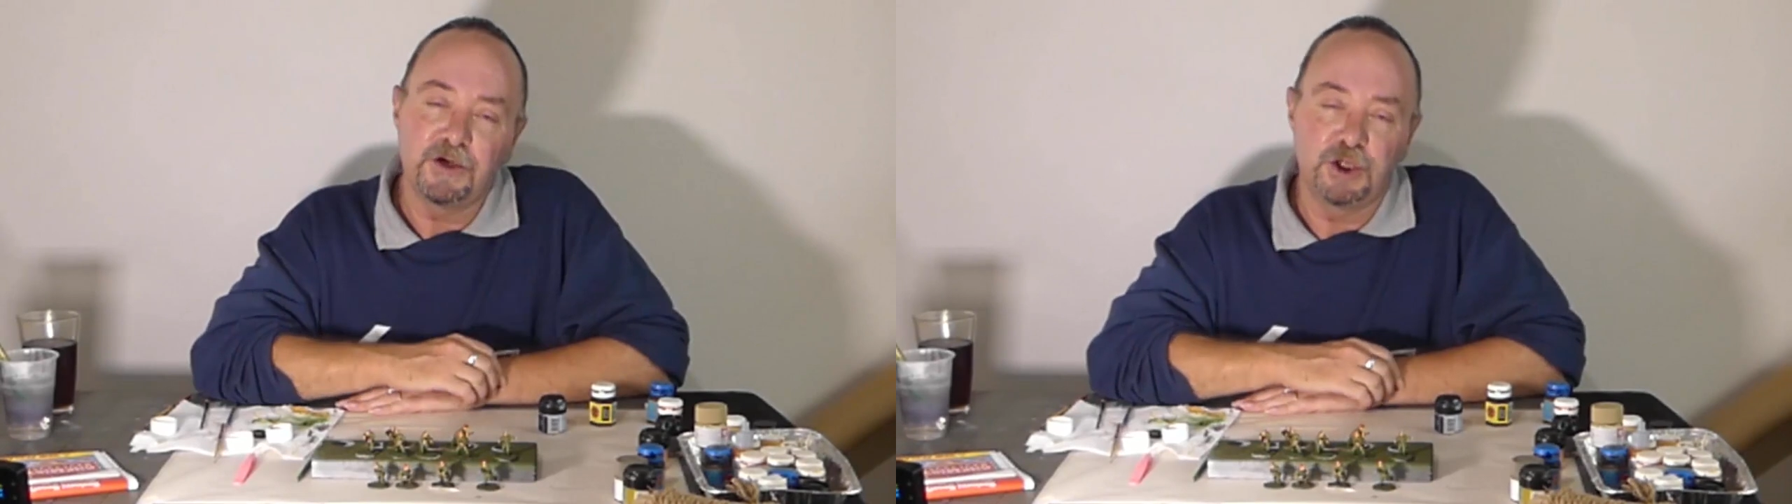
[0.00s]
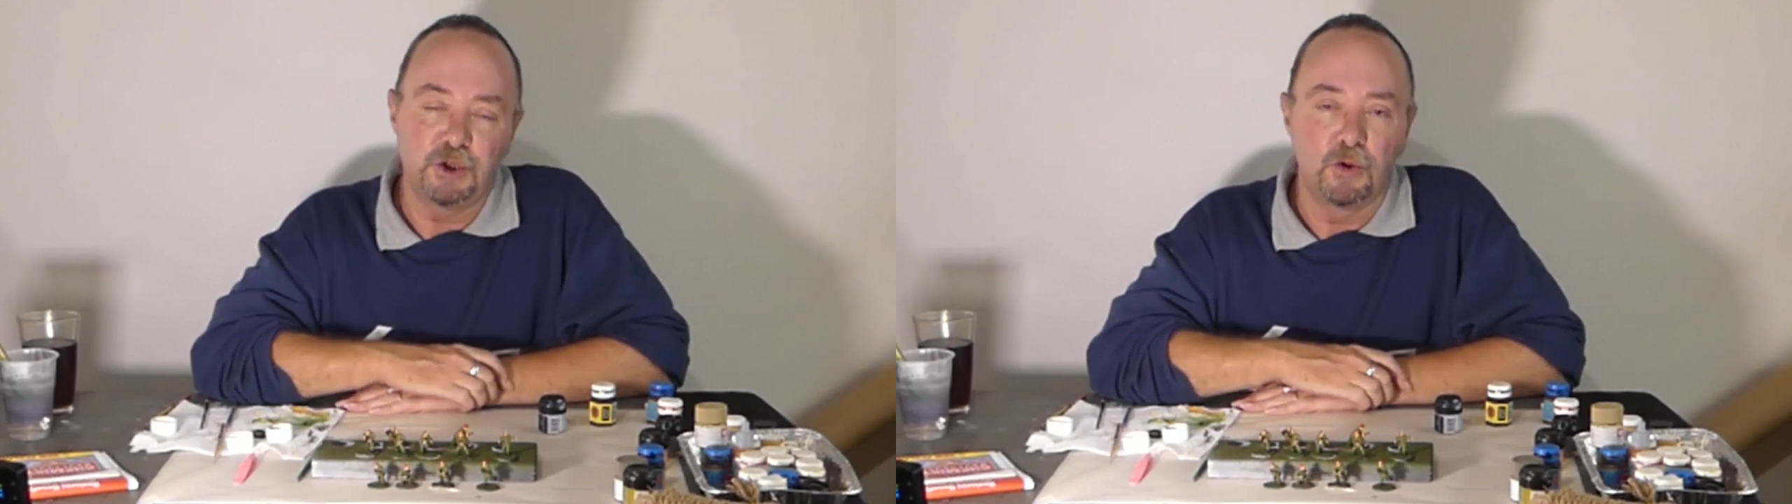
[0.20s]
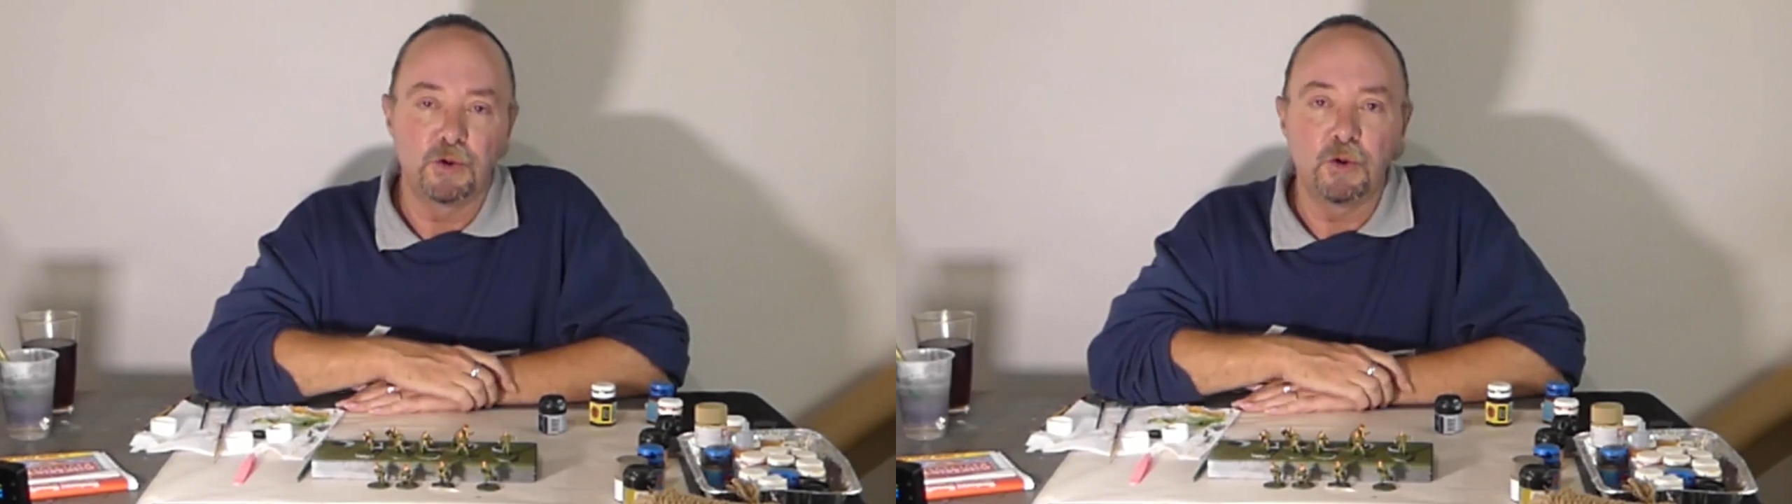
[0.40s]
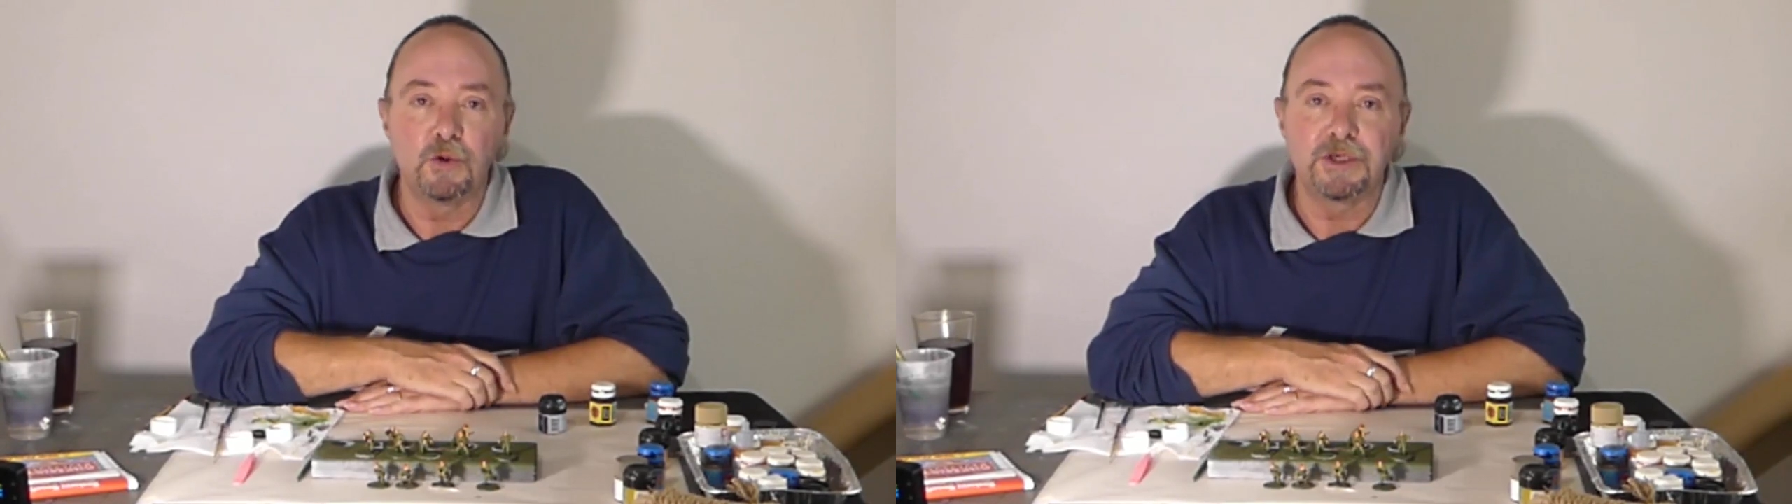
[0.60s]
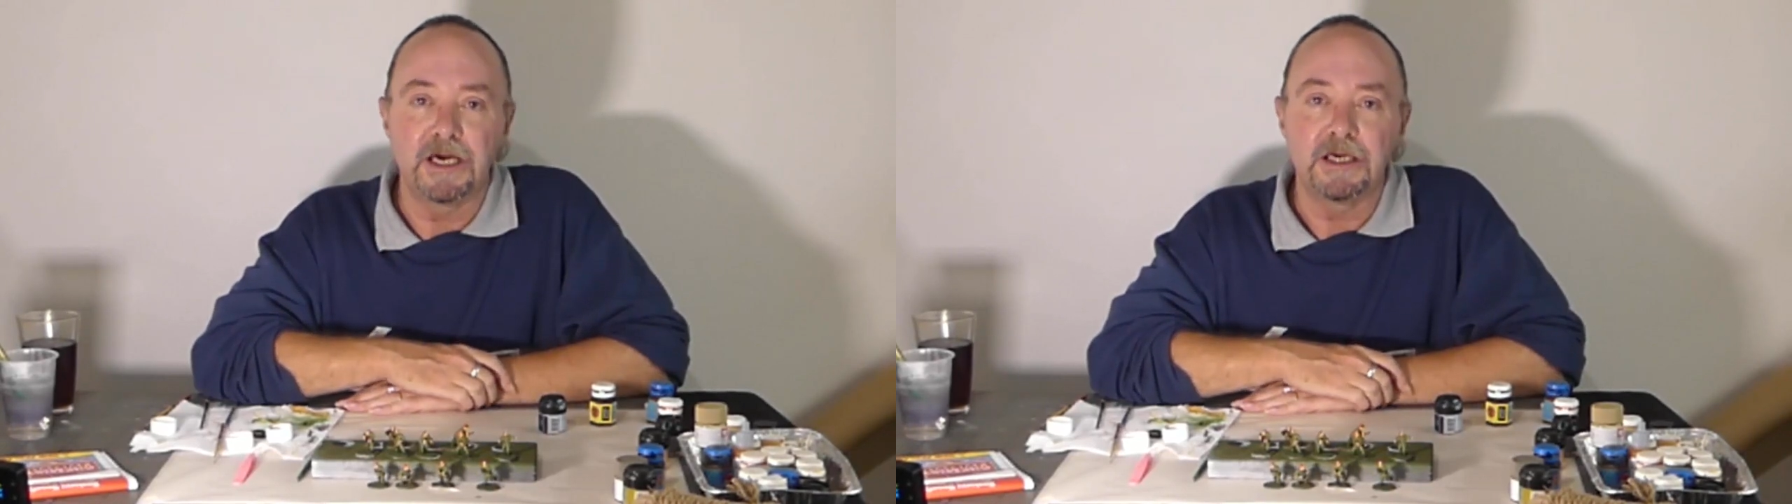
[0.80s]
short
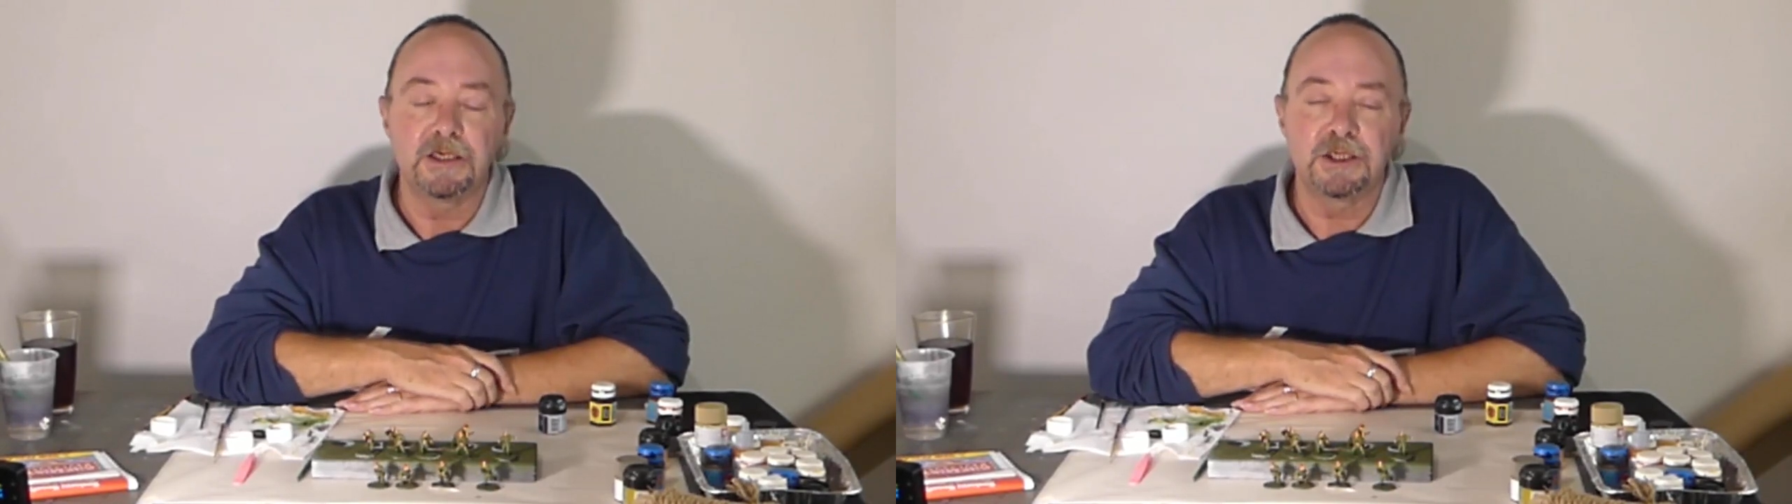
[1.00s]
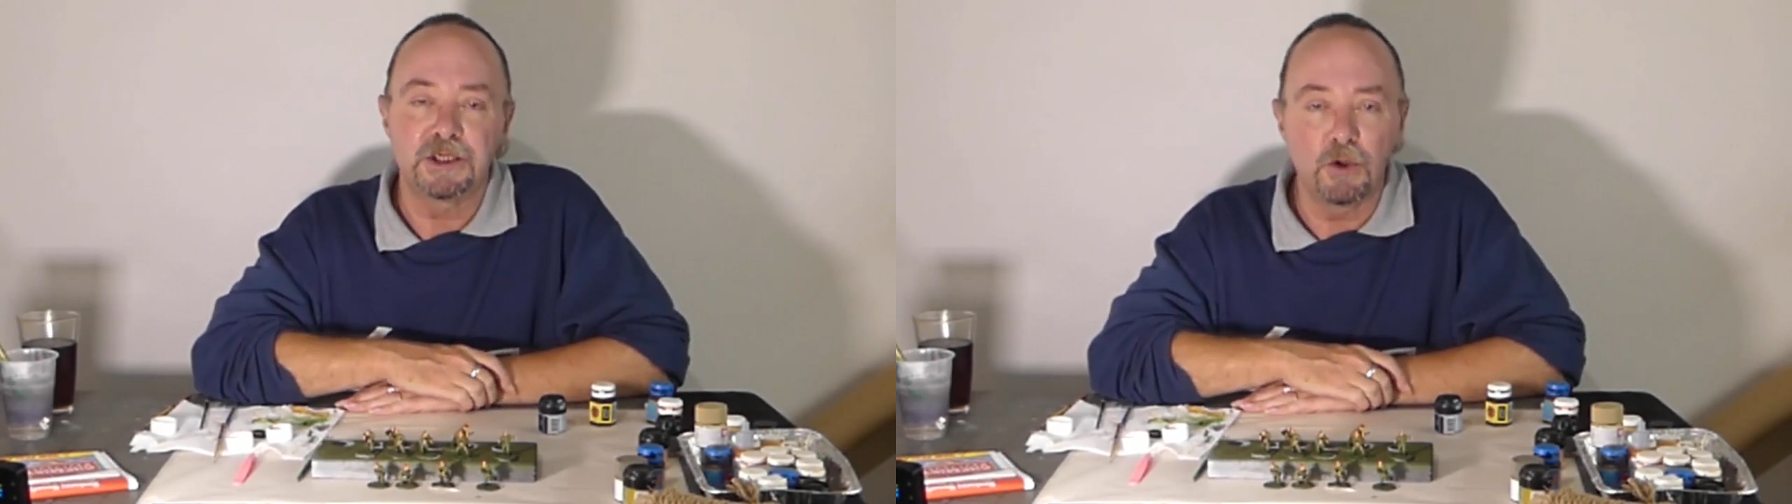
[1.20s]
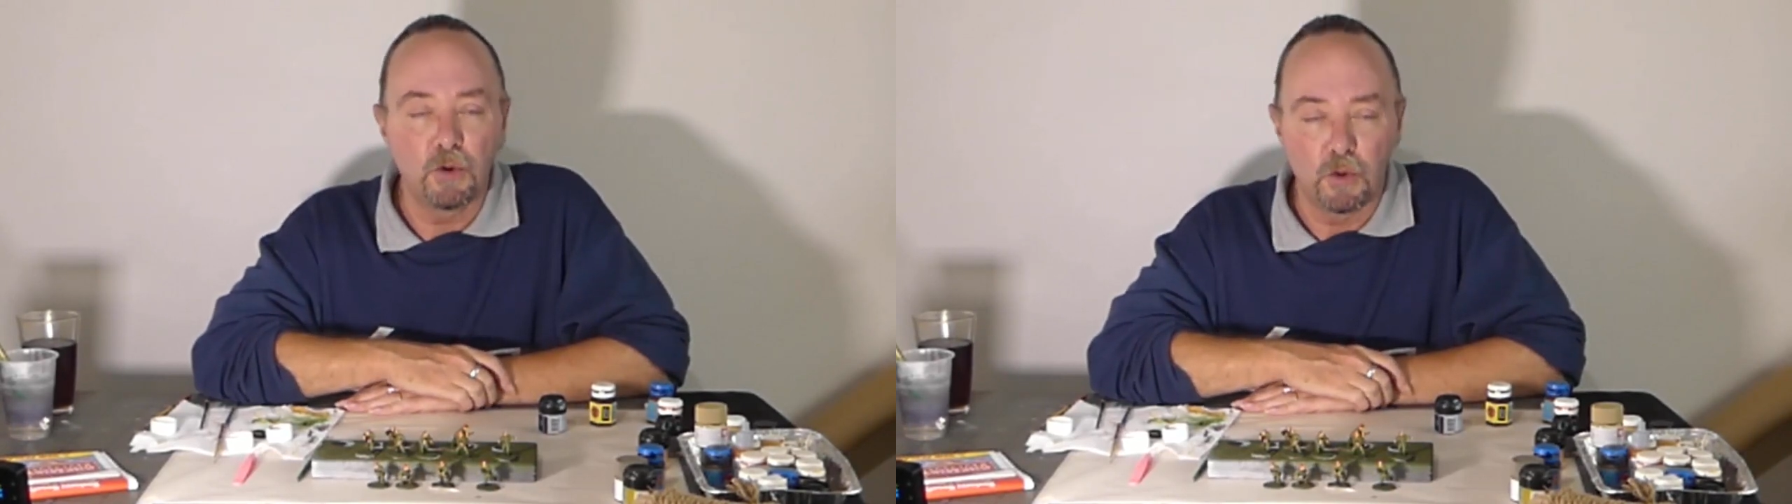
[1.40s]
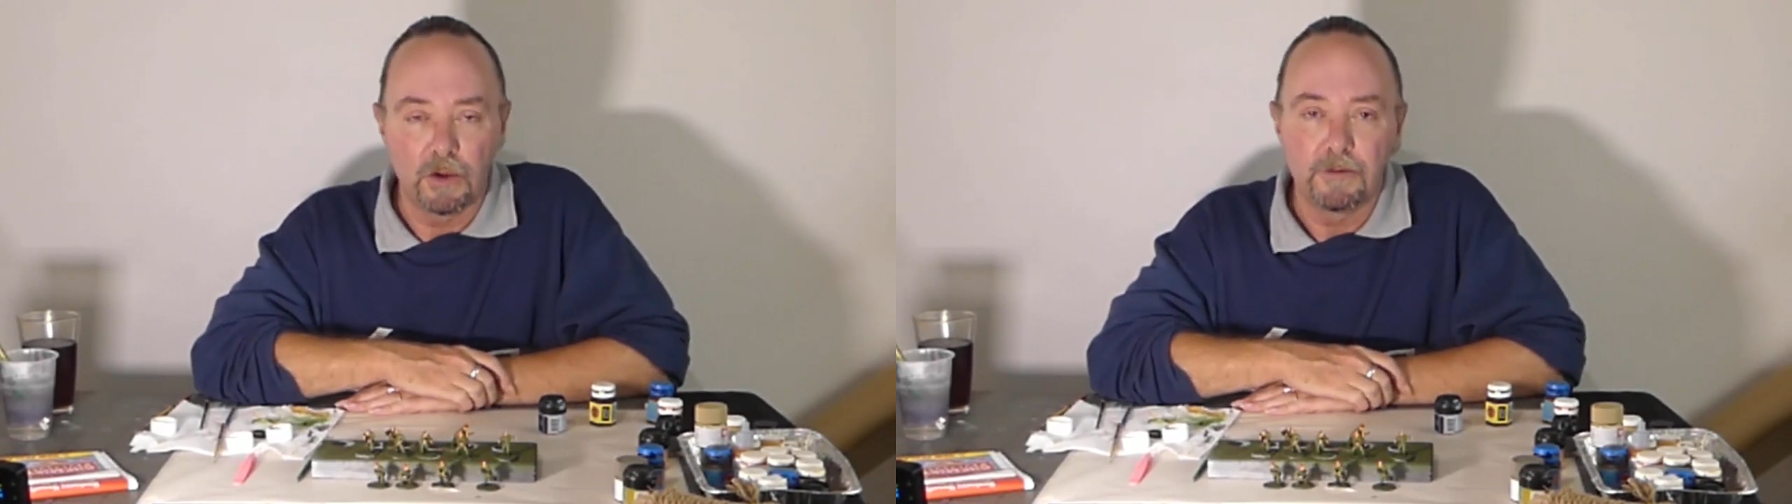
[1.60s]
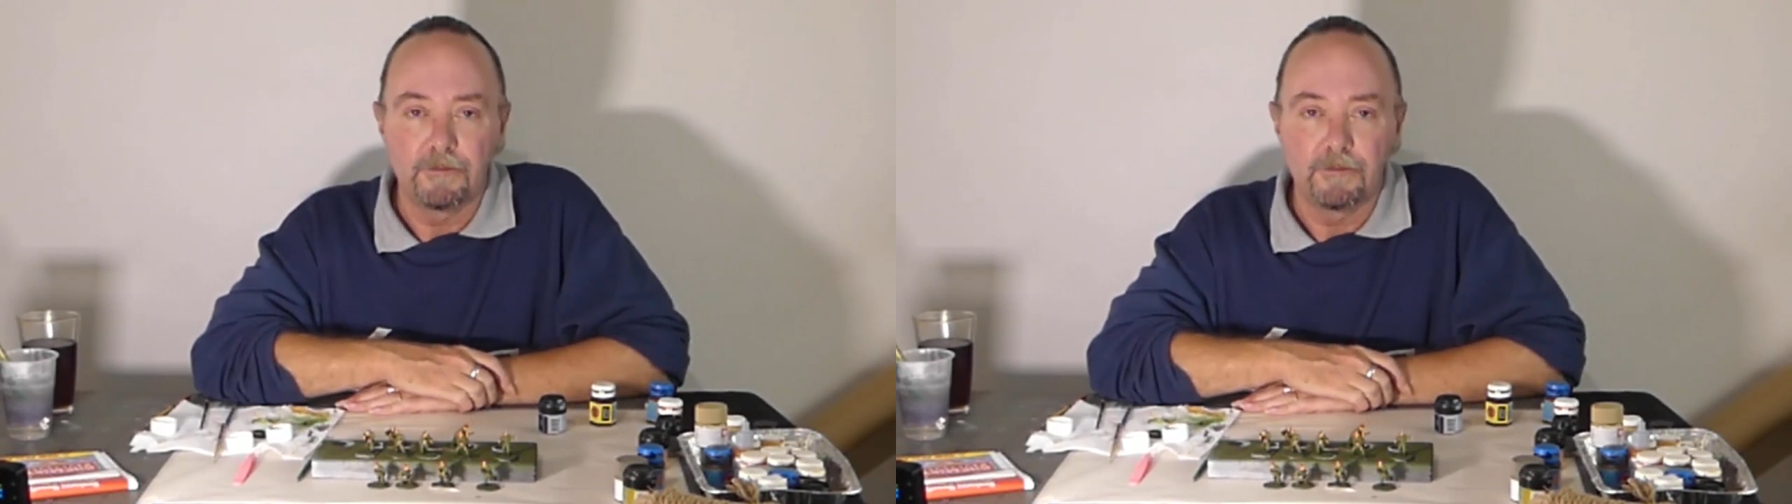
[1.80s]
order. So,